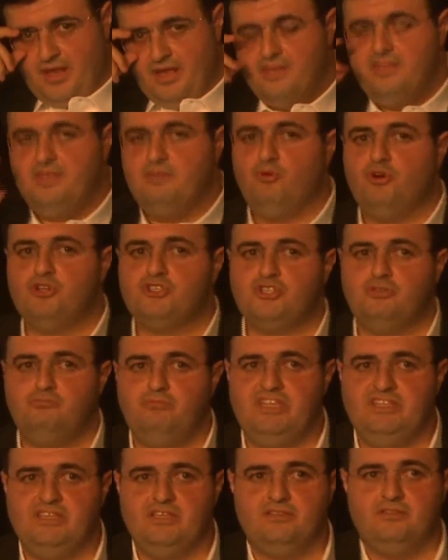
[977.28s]
The most
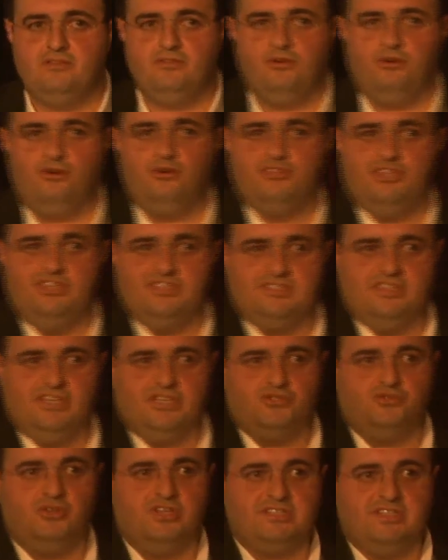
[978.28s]
immediate audience
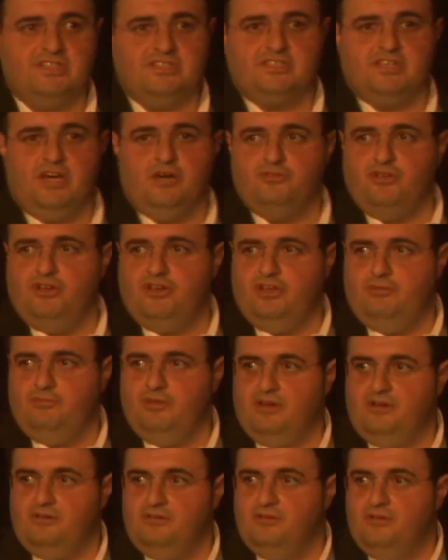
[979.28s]
next to us is Saudi
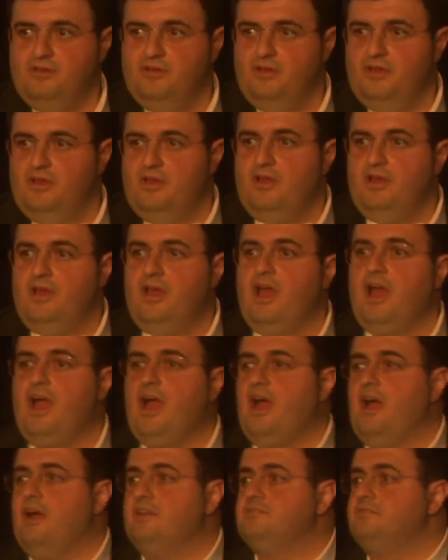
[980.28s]
Arabia,
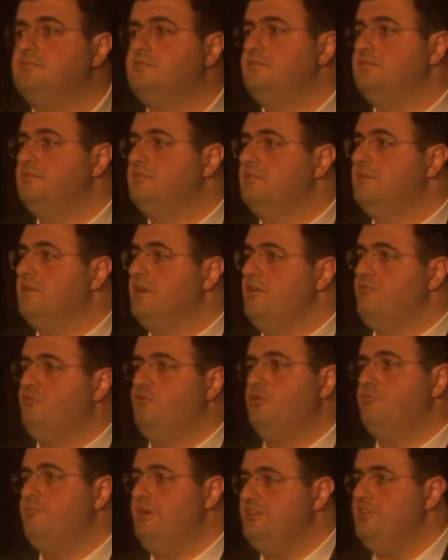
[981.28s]
and if
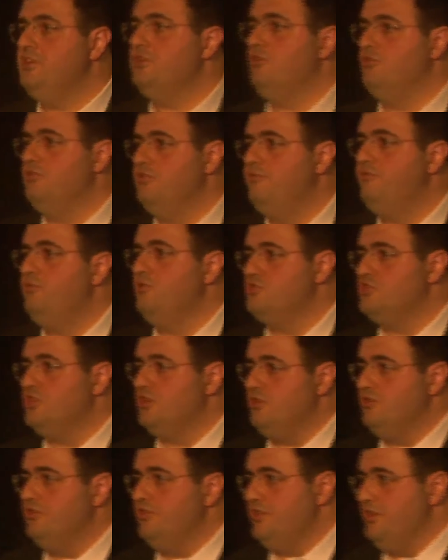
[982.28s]
we're betting on the future
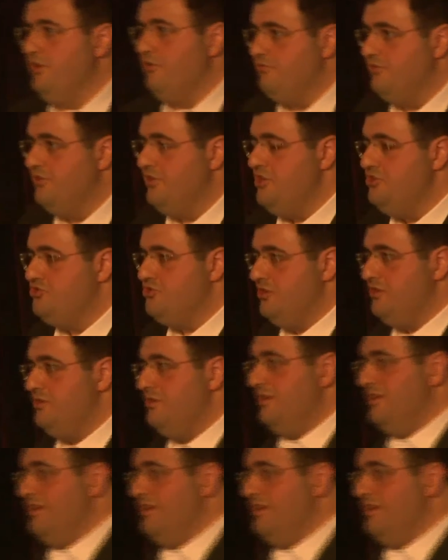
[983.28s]
of the region,